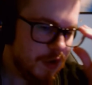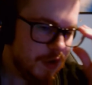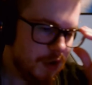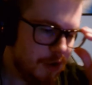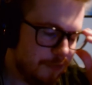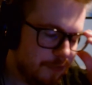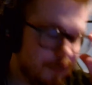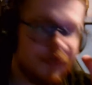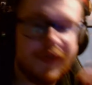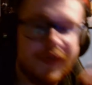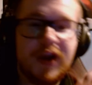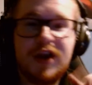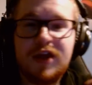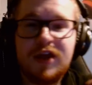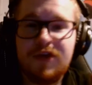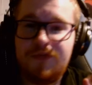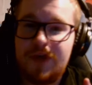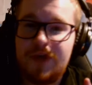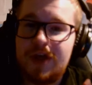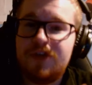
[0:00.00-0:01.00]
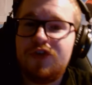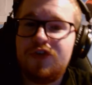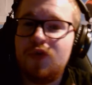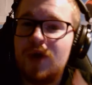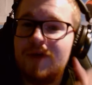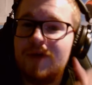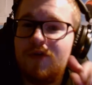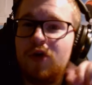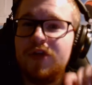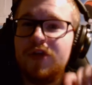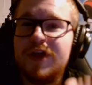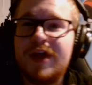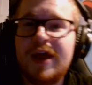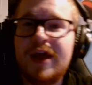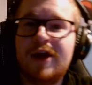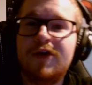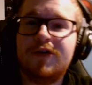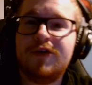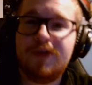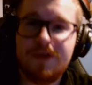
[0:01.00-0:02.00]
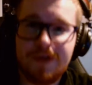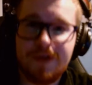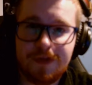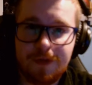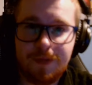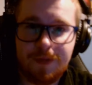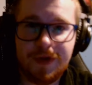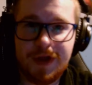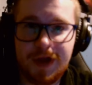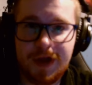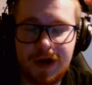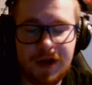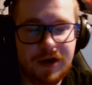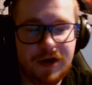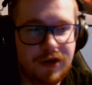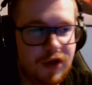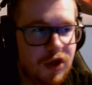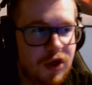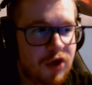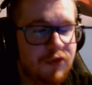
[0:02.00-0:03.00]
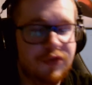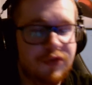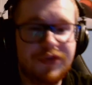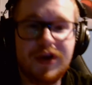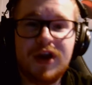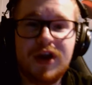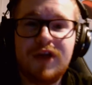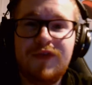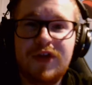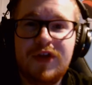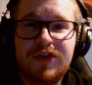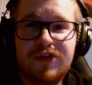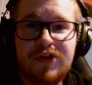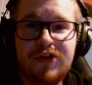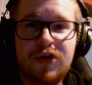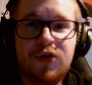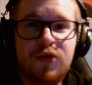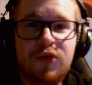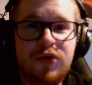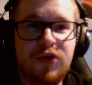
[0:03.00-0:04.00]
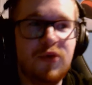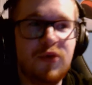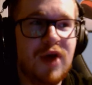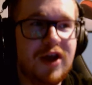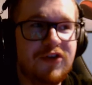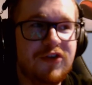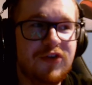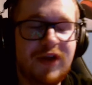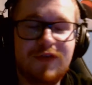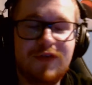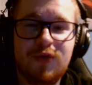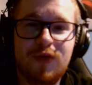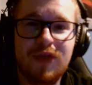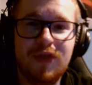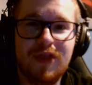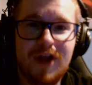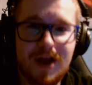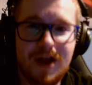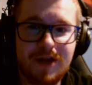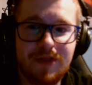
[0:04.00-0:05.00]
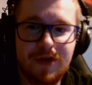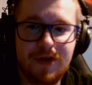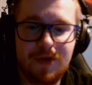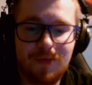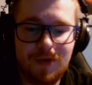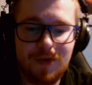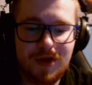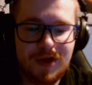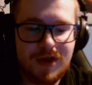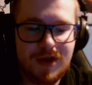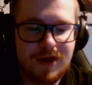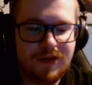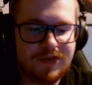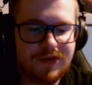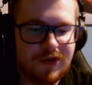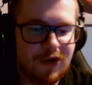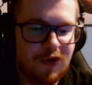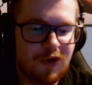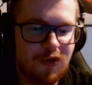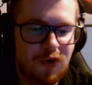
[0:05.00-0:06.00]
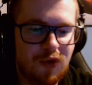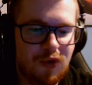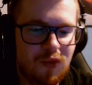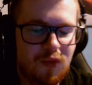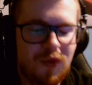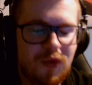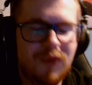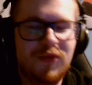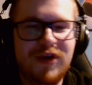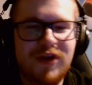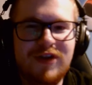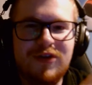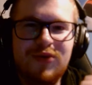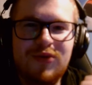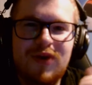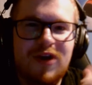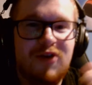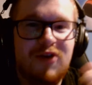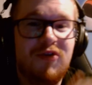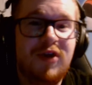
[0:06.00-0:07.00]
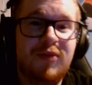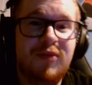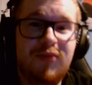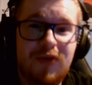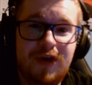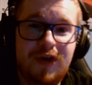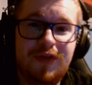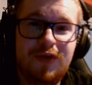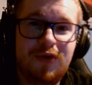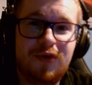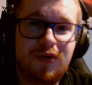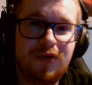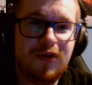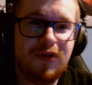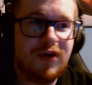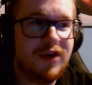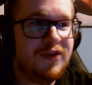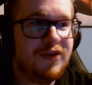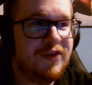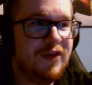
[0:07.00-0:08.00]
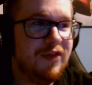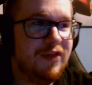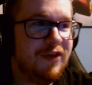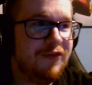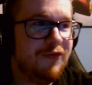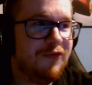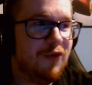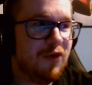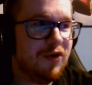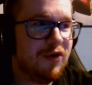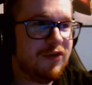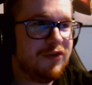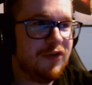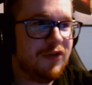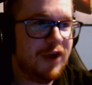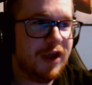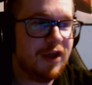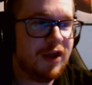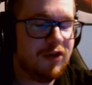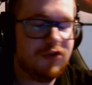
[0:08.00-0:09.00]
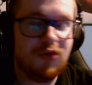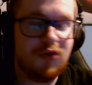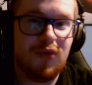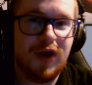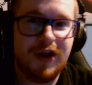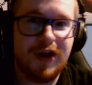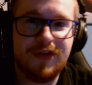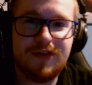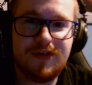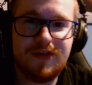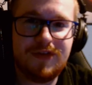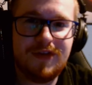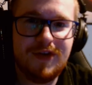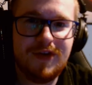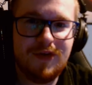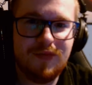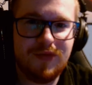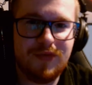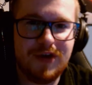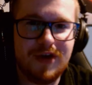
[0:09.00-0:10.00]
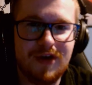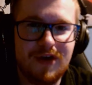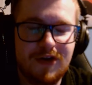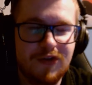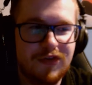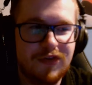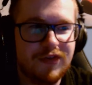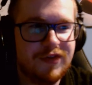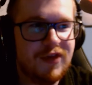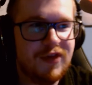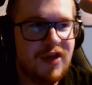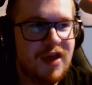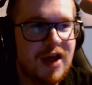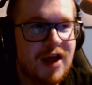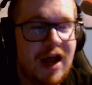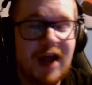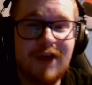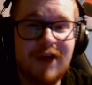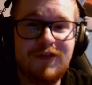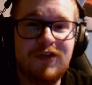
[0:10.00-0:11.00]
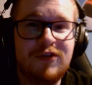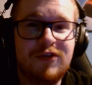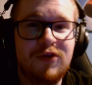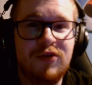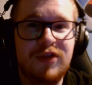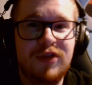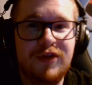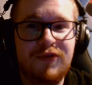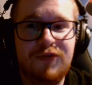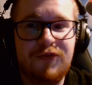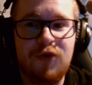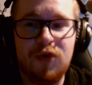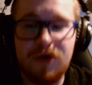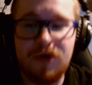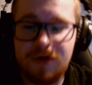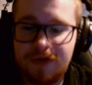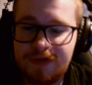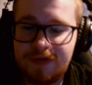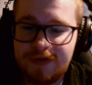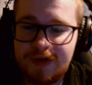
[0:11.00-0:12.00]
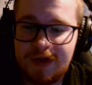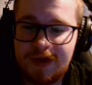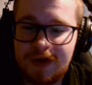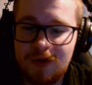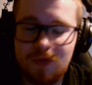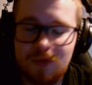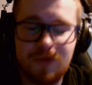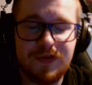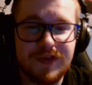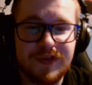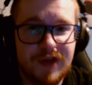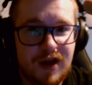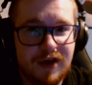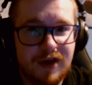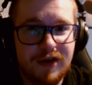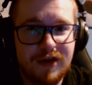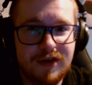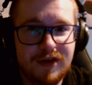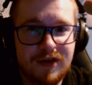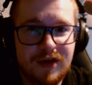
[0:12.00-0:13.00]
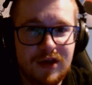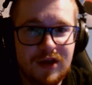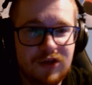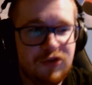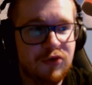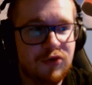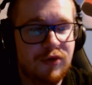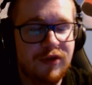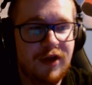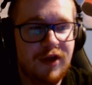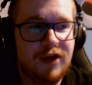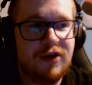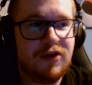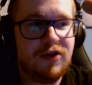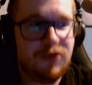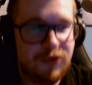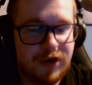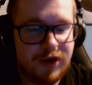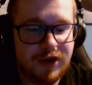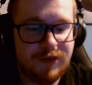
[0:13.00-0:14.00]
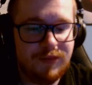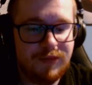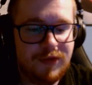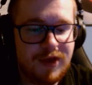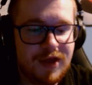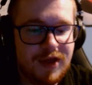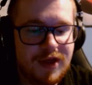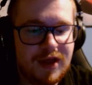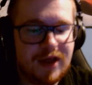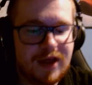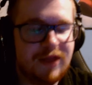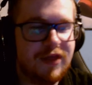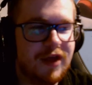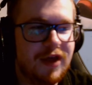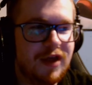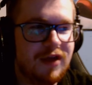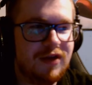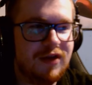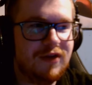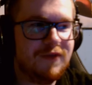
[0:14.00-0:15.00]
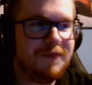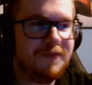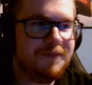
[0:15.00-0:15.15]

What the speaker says: For Sonic Advance, you have all the characters at the beginning. For Sonic Advance 2, you actually have to unlock them. So when we do our Cream playthrough, you're gonna see Leaf Forest like twice, because I have to do Leaf Forest with Sonic to unlock Cream, and then